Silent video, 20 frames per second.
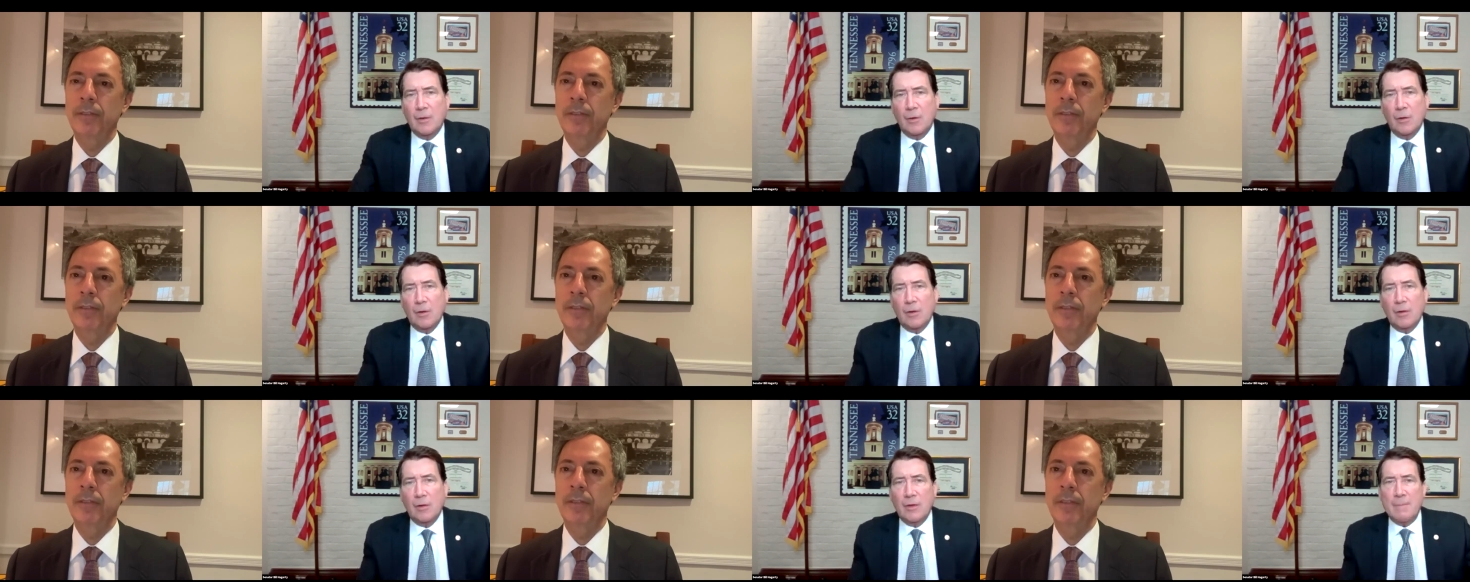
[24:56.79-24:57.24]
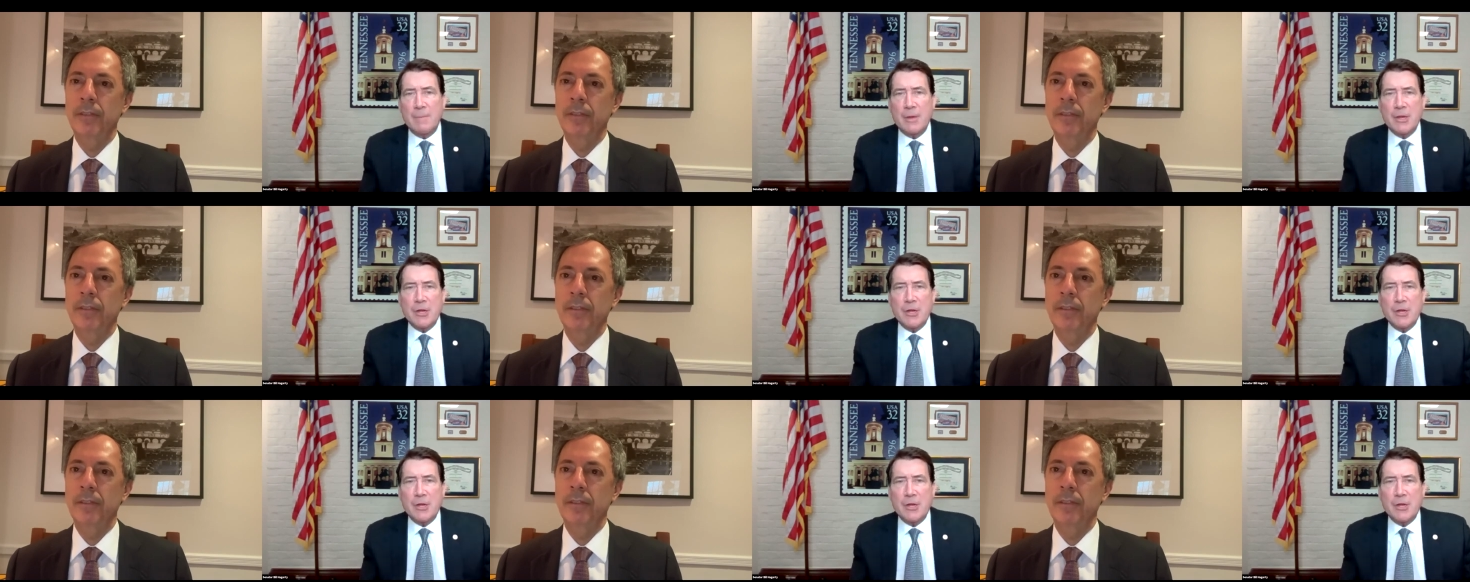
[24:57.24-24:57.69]
Speaker 1: Well, let me
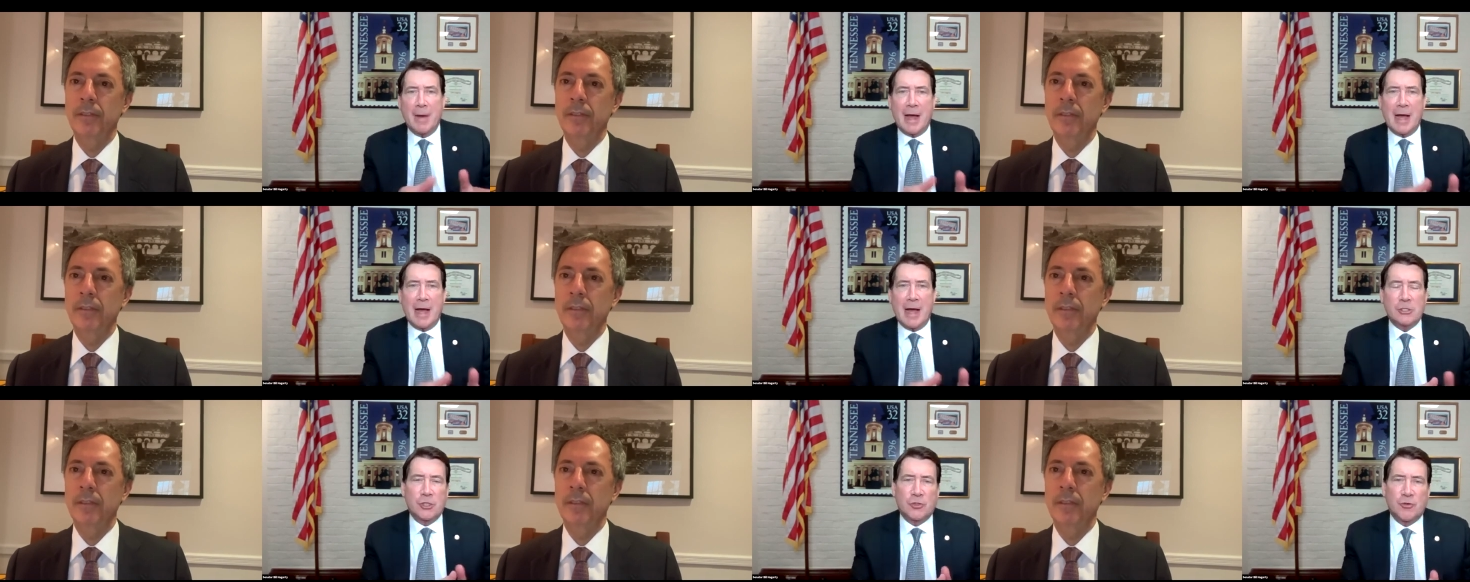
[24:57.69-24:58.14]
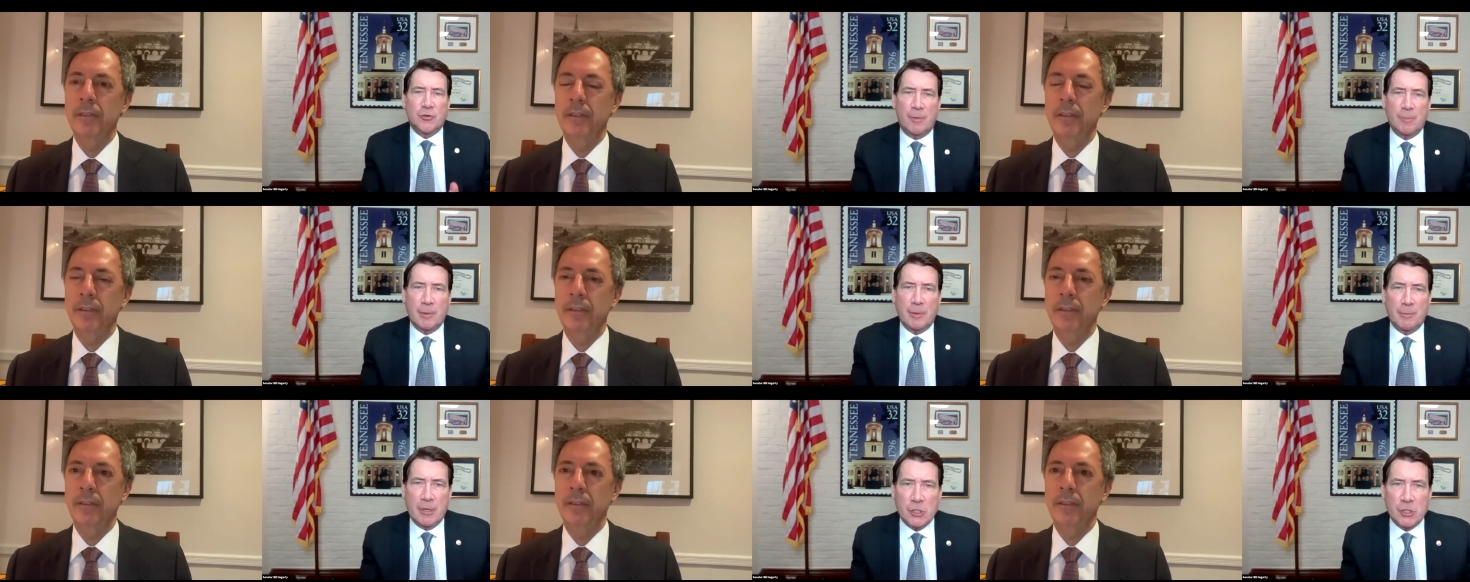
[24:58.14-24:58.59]
go back to Trump
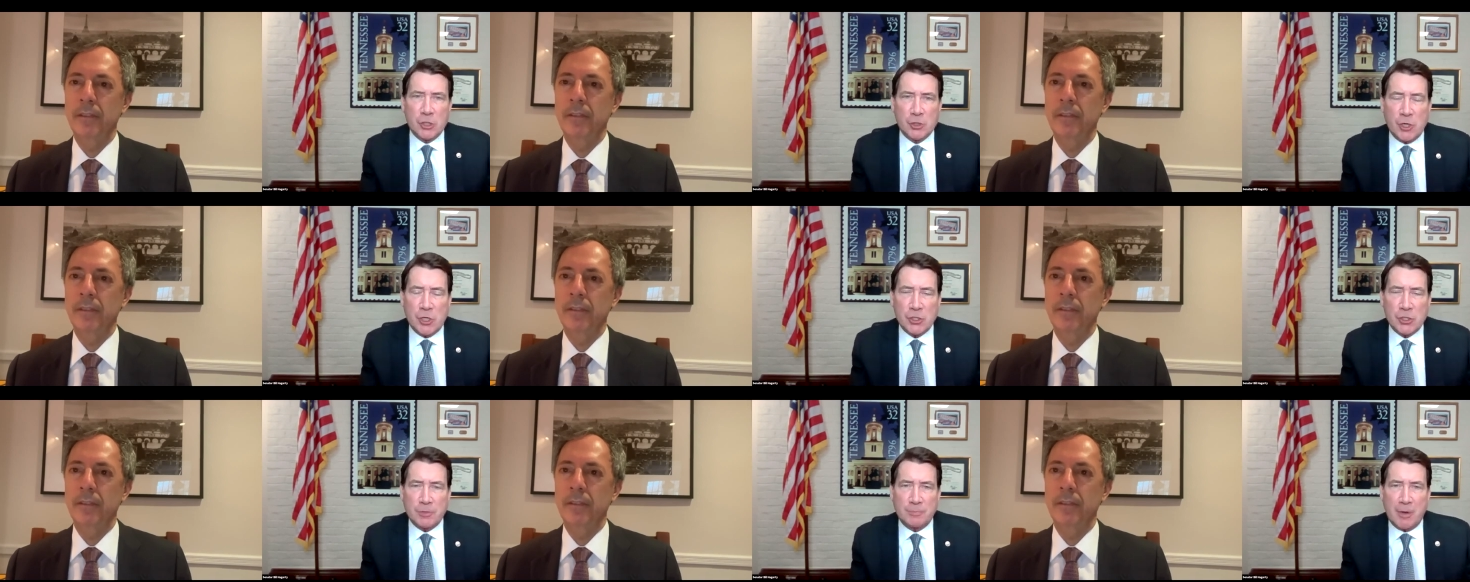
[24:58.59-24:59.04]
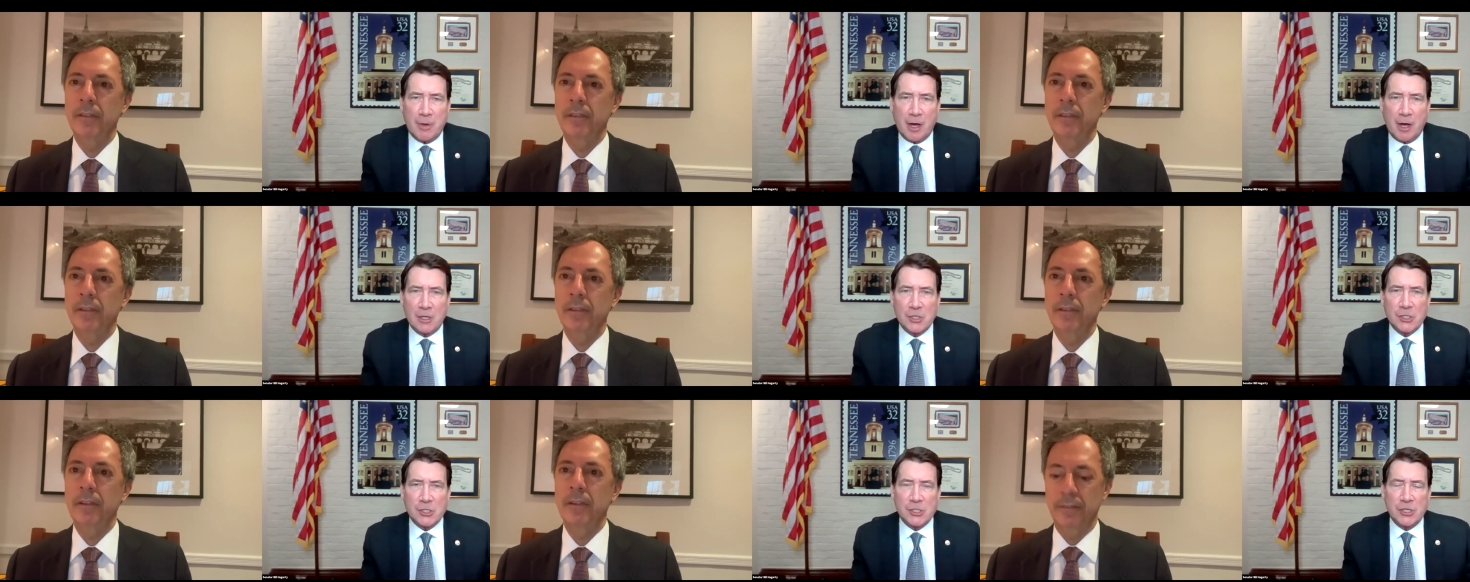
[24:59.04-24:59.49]
administration
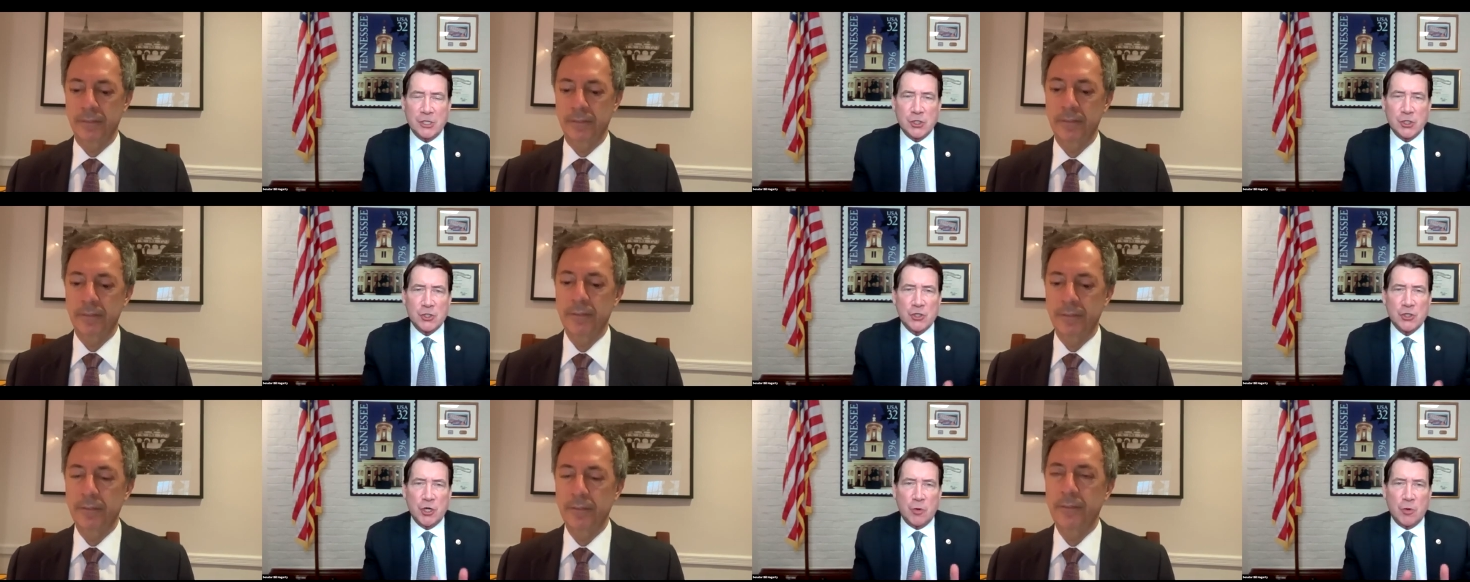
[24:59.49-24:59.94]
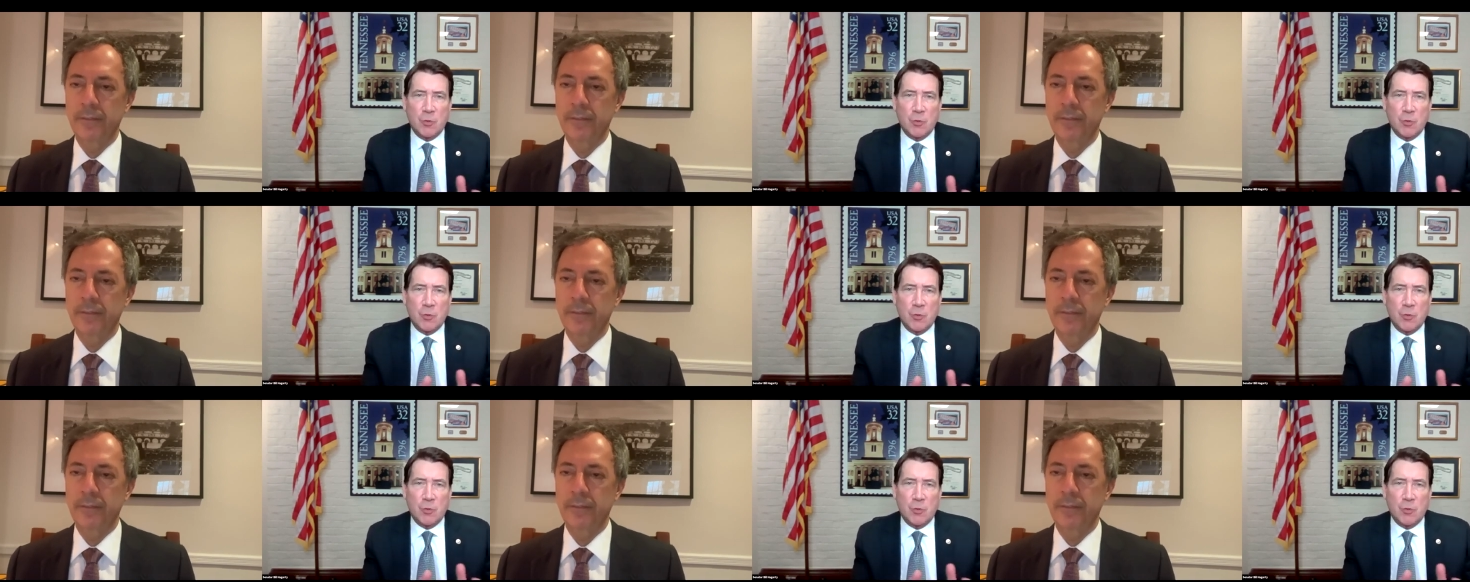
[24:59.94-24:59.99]
policy and share